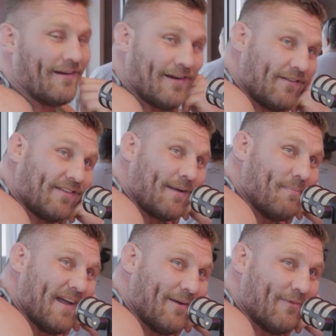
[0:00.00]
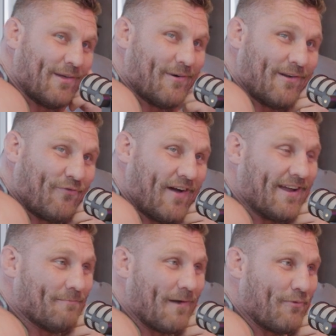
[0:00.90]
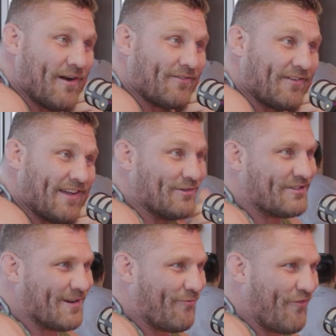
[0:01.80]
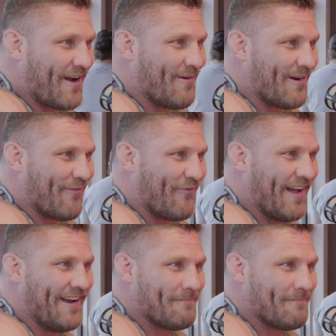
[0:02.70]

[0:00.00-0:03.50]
was like, man, I really want to fight. And my parents were like, you still fucking want to fight?